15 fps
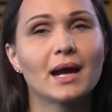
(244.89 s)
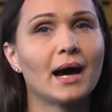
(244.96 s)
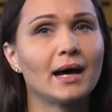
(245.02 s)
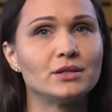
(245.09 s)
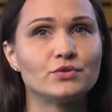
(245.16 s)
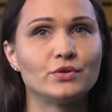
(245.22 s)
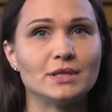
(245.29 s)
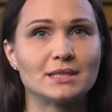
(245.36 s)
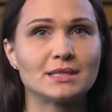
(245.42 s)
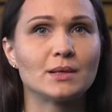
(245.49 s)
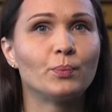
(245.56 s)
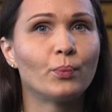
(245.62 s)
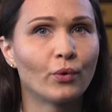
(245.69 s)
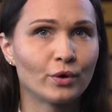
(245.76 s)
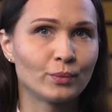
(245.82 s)
countries
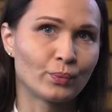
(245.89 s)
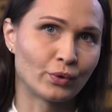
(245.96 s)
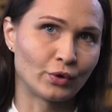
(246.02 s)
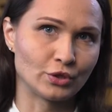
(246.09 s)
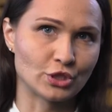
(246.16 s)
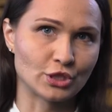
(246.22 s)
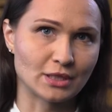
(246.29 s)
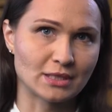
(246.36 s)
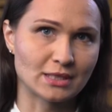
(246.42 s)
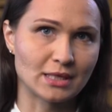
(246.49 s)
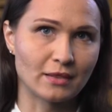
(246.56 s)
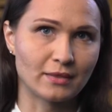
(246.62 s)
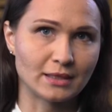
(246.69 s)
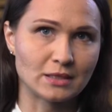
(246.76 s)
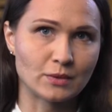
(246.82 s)
support projects
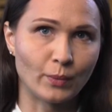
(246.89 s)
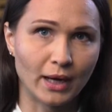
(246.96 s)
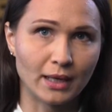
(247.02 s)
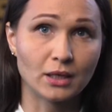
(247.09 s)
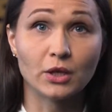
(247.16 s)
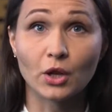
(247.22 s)
that might